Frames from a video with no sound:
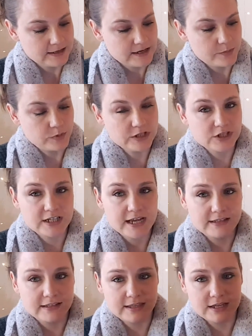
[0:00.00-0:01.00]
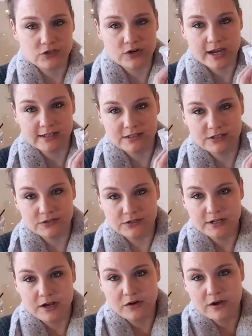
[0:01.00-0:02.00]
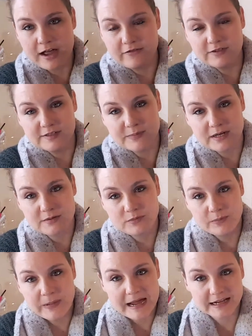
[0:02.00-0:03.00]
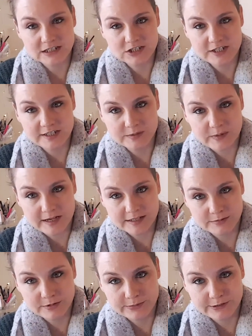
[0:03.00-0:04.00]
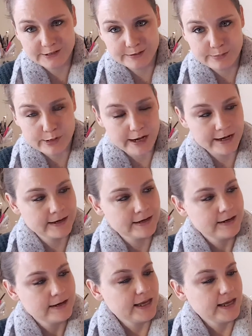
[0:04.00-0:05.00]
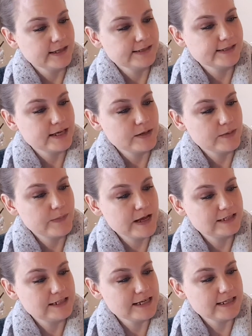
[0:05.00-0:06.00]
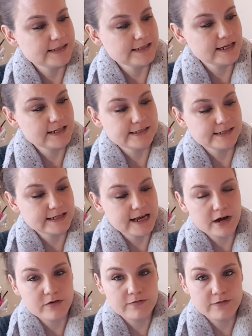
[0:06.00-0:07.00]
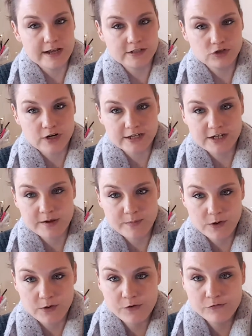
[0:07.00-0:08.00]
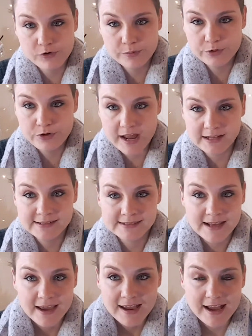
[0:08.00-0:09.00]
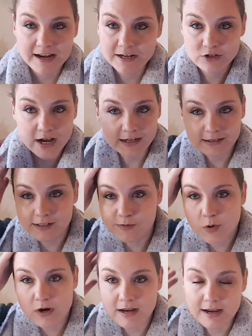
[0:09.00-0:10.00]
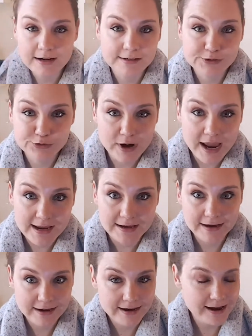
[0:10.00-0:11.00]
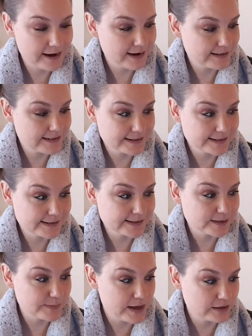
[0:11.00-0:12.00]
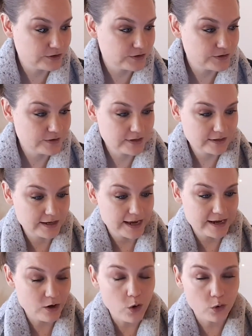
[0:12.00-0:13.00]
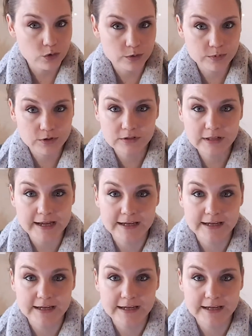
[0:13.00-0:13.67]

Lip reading: appreciate that they tried to, have as minimal packaging as possible, but it did break. It's a Batiste Instant Hair Refresh Dry Shampoo for brunettes, and I tried it this morning and it's great. It doesn't smell horrible.